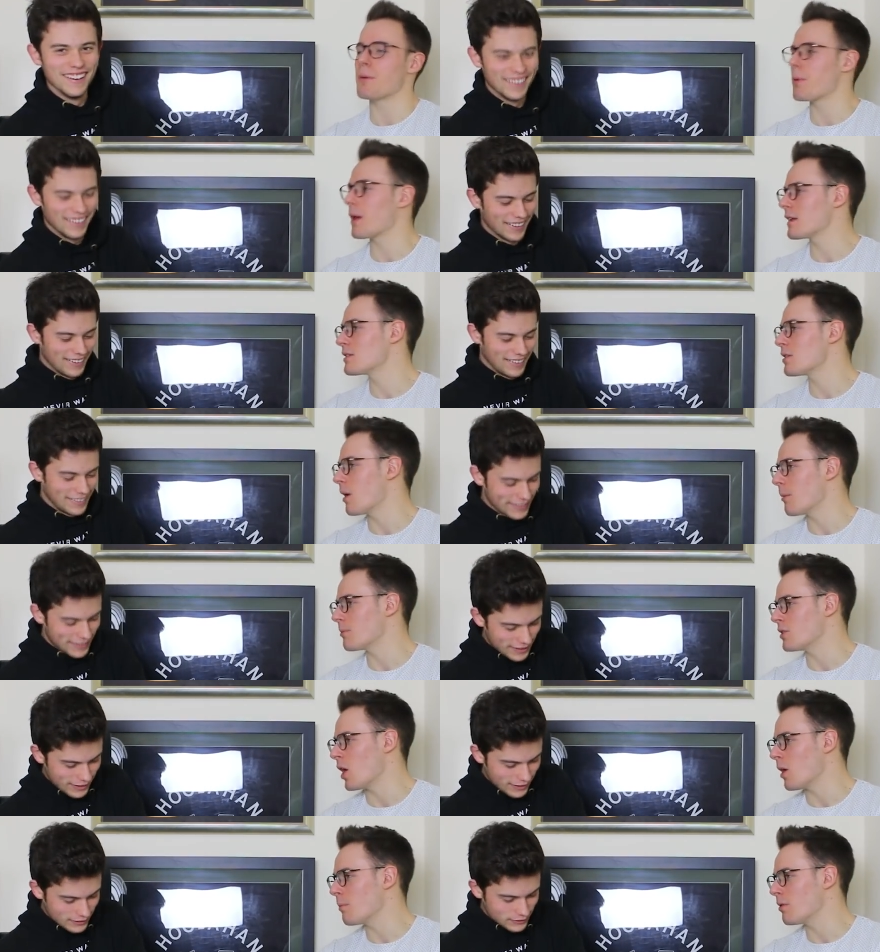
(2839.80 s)
Speaker 1: to be playing two
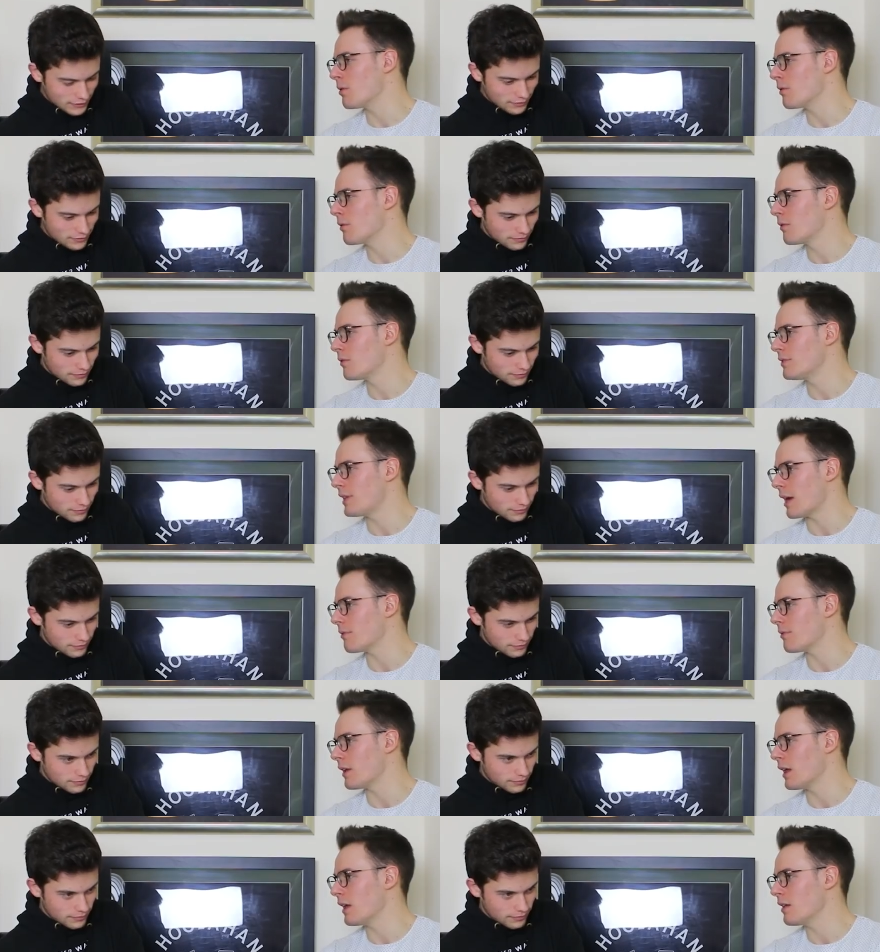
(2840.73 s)
up top,
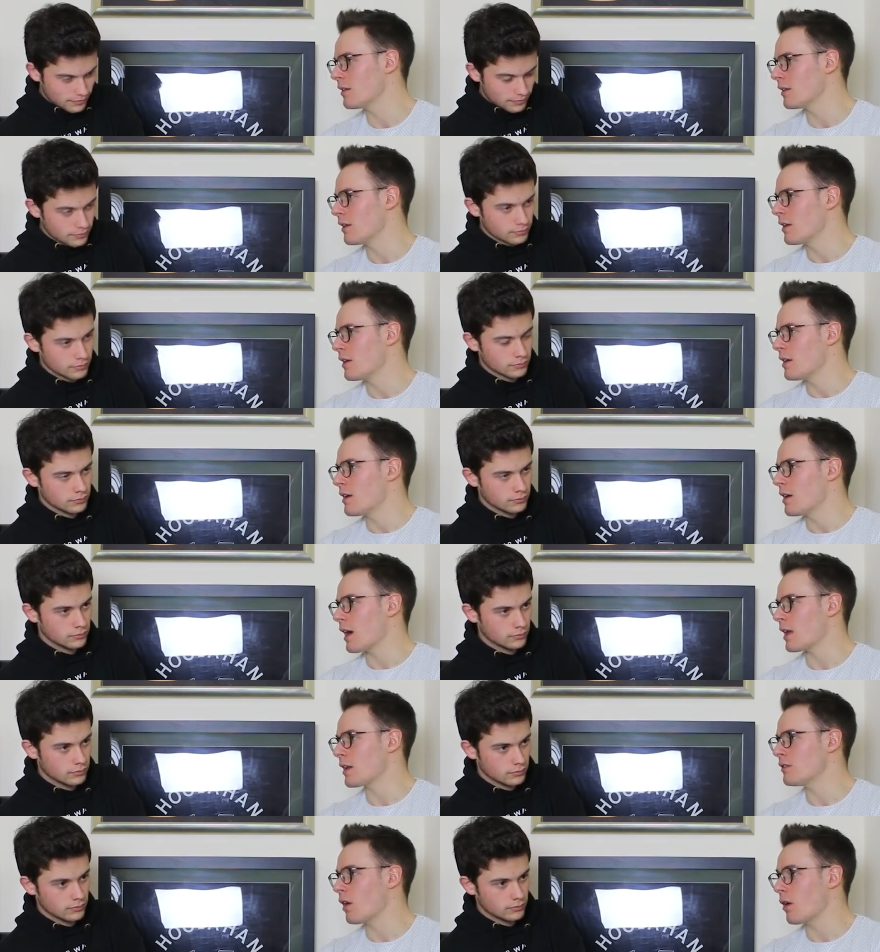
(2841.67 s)
definitely. And
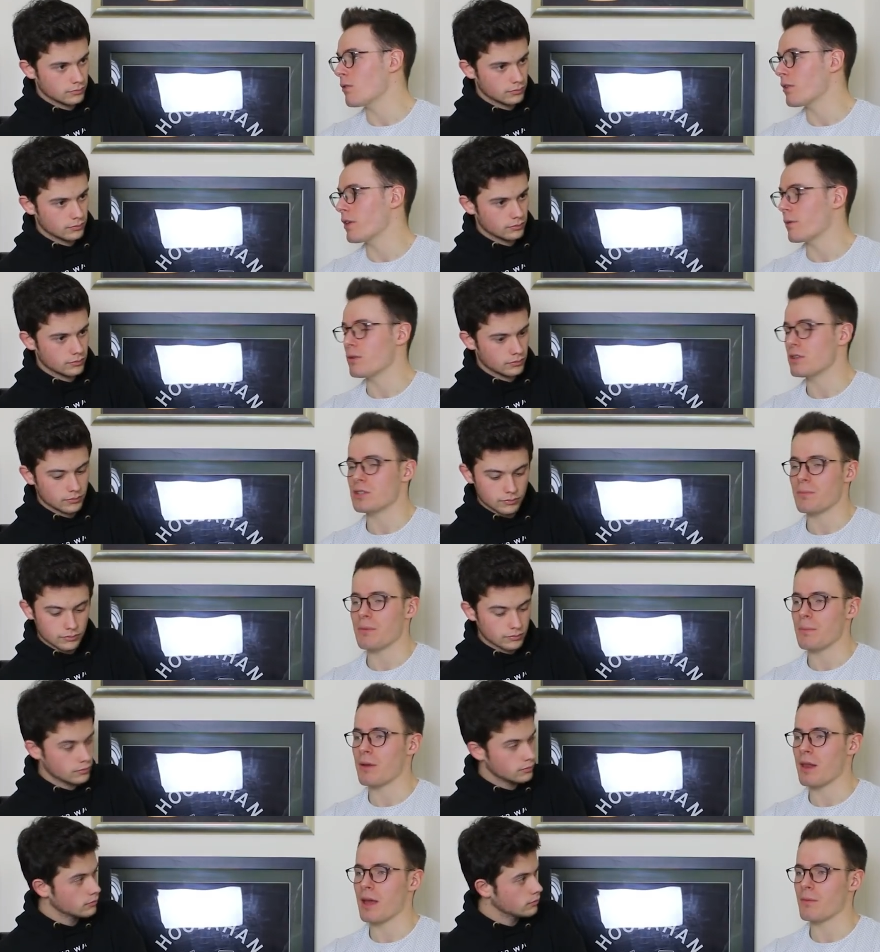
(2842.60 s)
I don't think we should
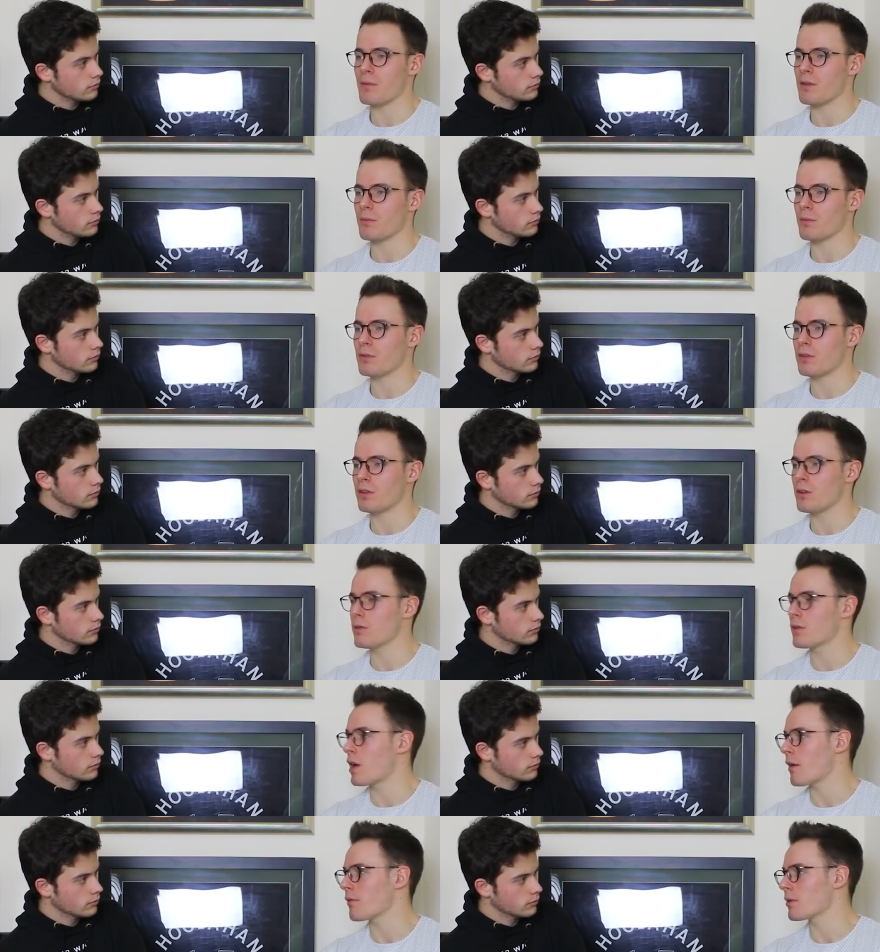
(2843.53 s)
be playing with
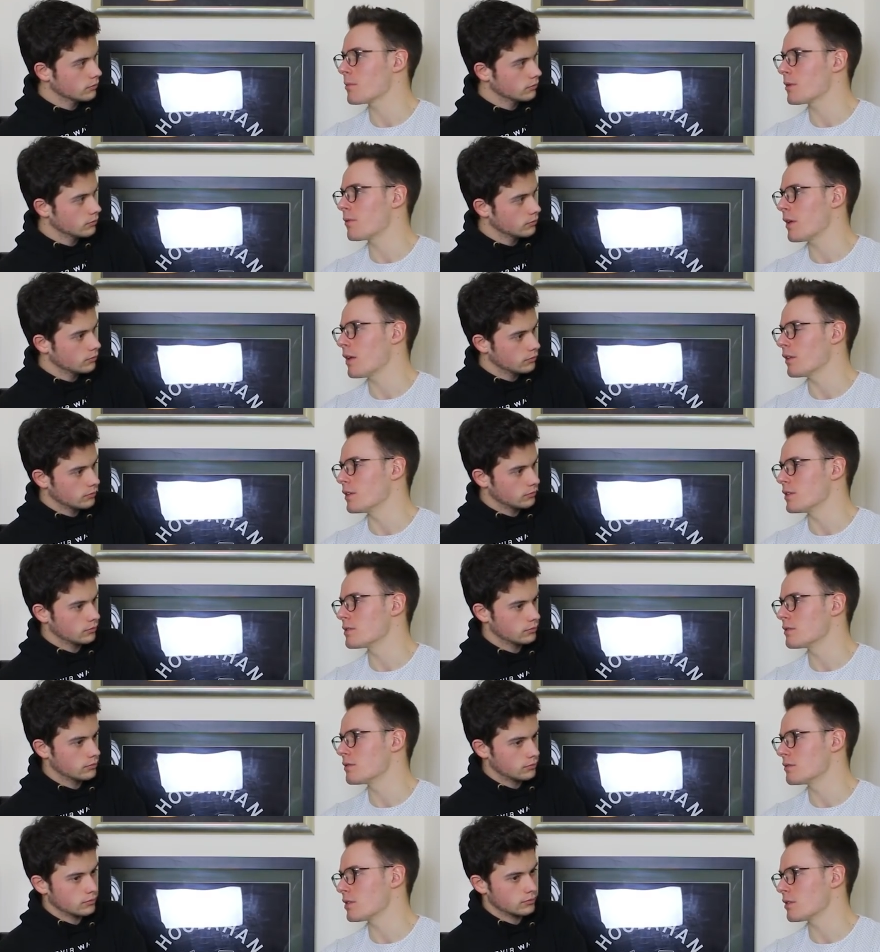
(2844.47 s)
two covering
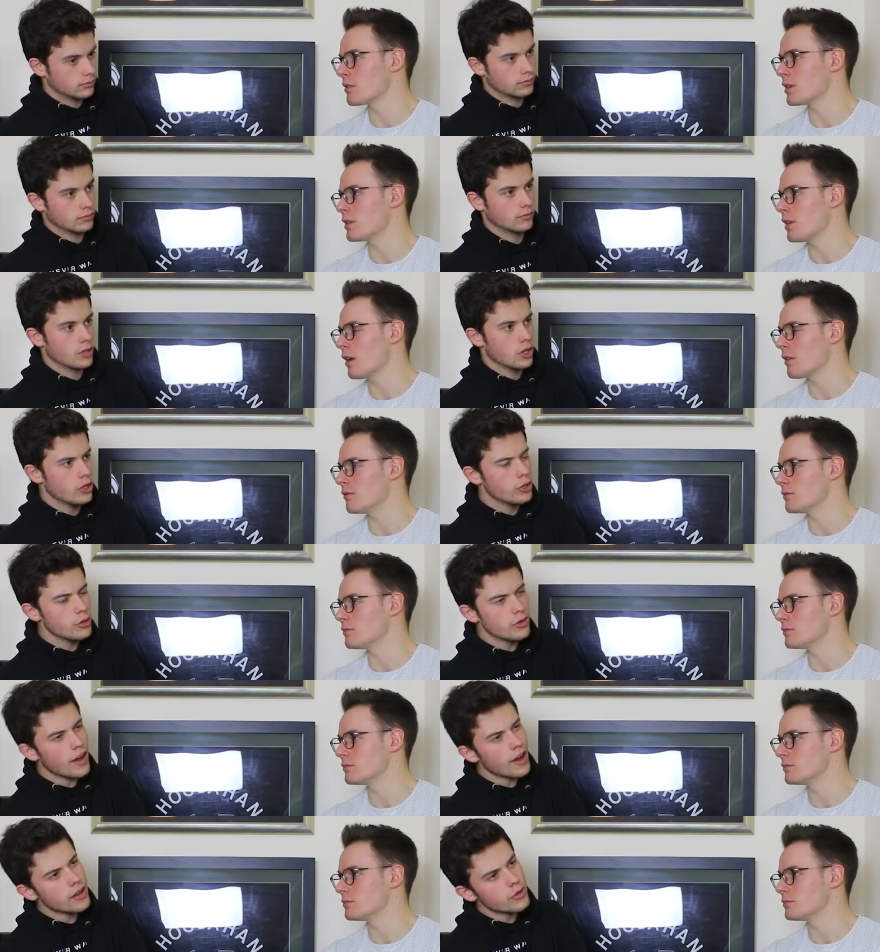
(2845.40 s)
midfielders. I really don't.
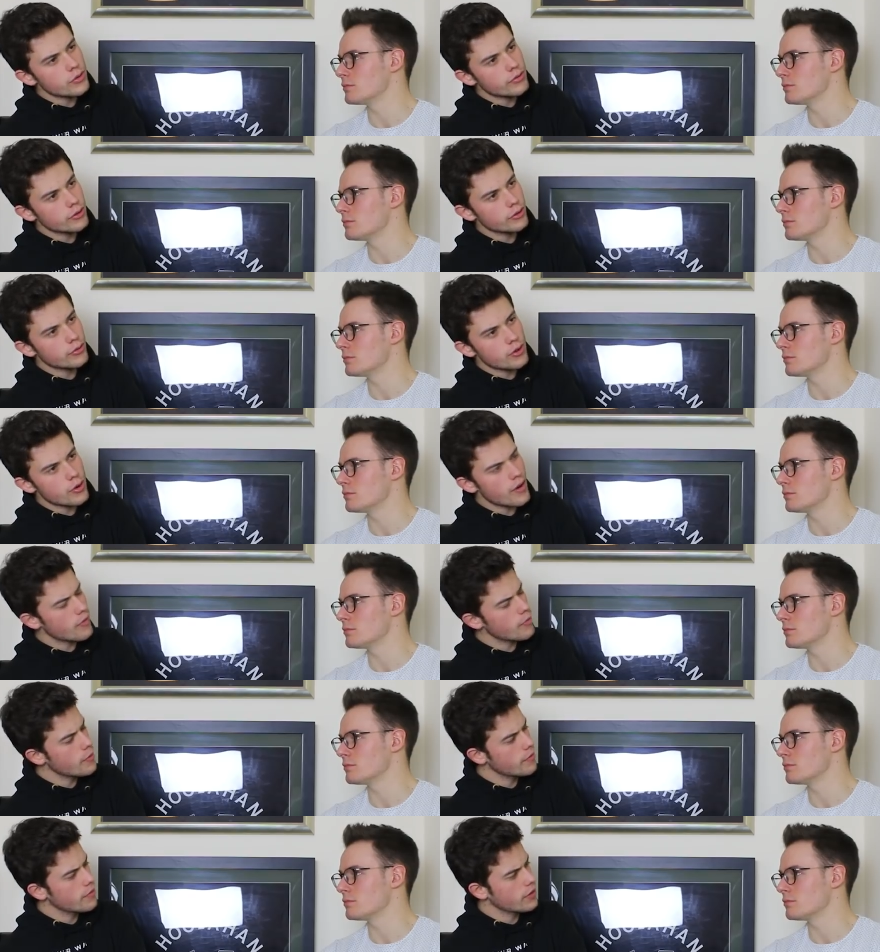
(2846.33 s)
You do
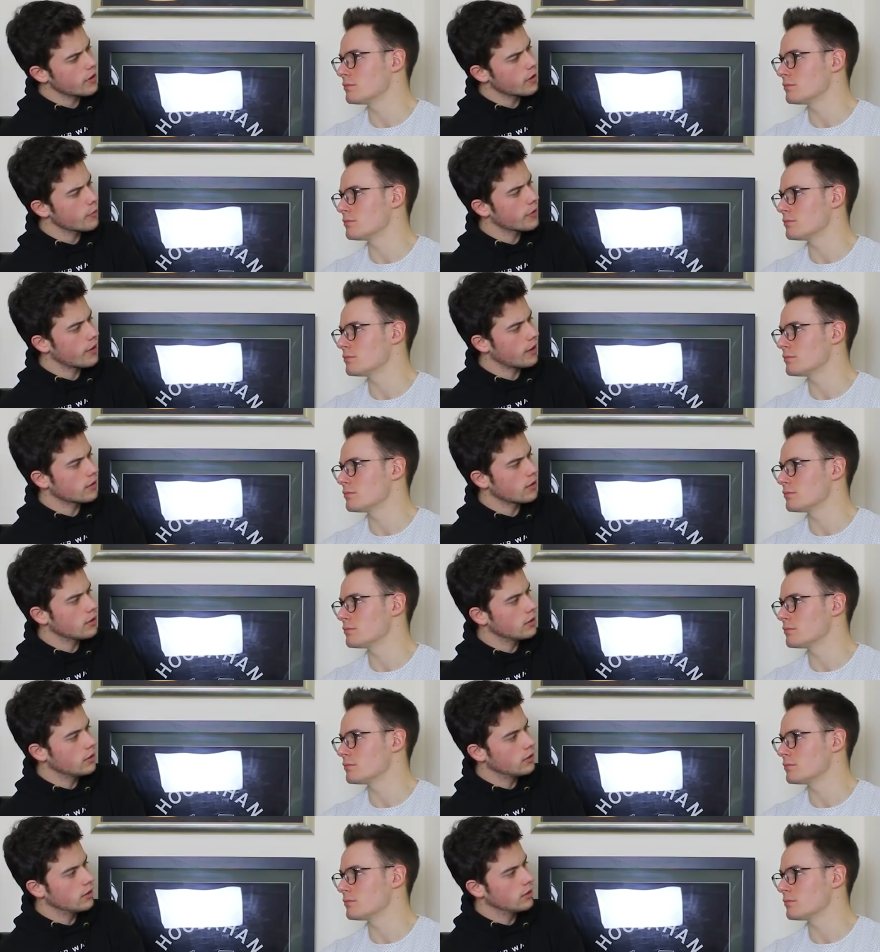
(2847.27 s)
have a thing with that,
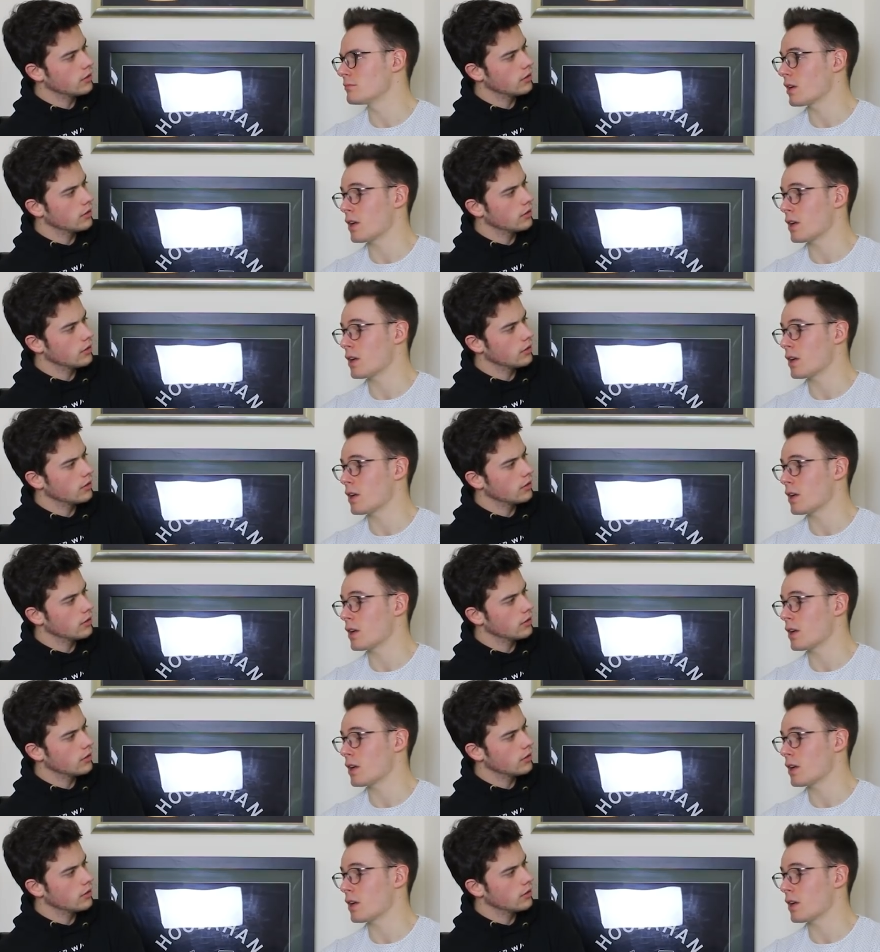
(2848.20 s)
don't you?